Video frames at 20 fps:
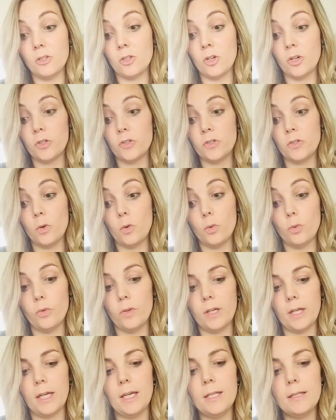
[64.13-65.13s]
across all
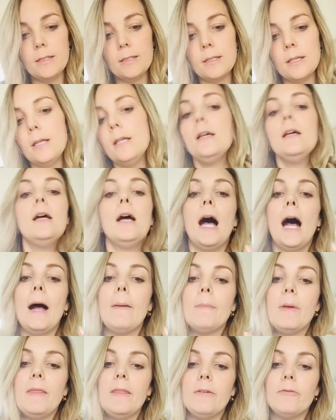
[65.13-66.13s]
the kits.
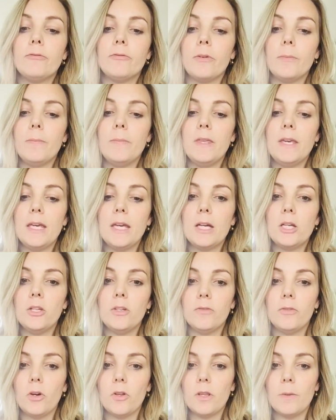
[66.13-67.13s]
And then from there
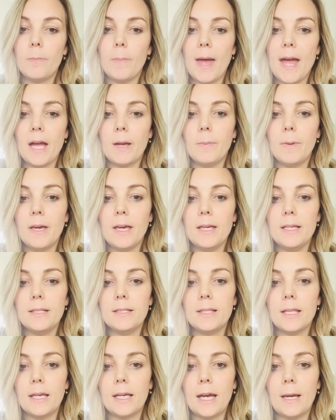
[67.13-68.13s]
you've got the back piece
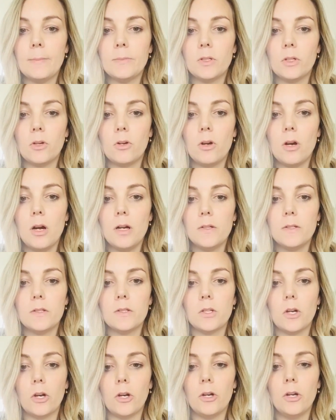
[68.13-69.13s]
that comes across.
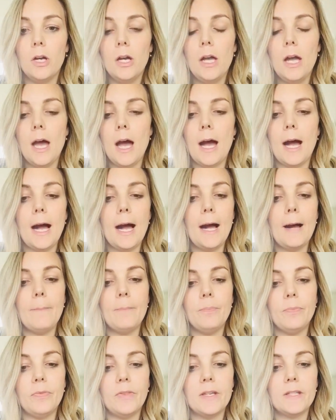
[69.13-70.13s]
So
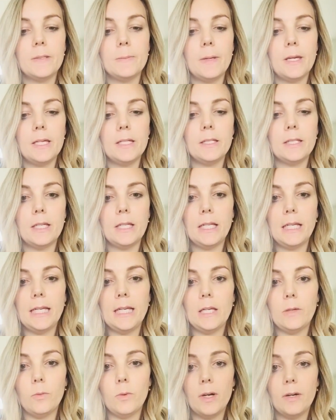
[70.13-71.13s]
this piece in
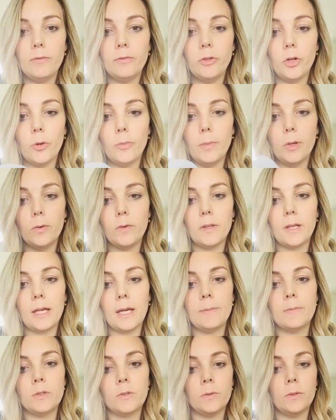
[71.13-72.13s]
here will have no milk that
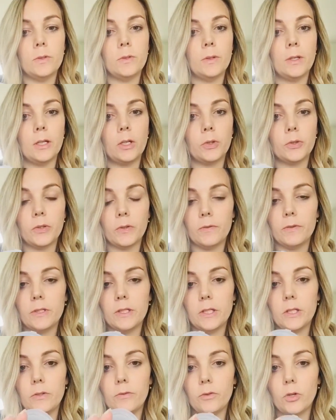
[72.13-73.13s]
comes into it, because
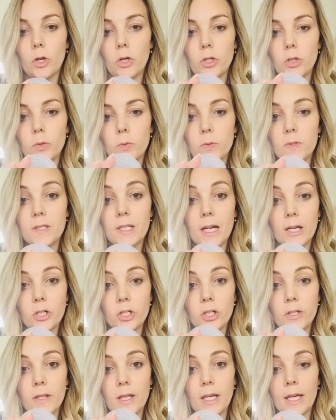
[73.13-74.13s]
obviously you've got your
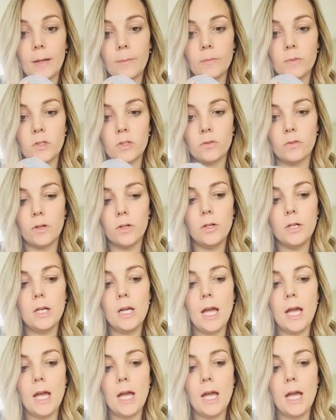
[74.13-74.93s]
suction that comes through,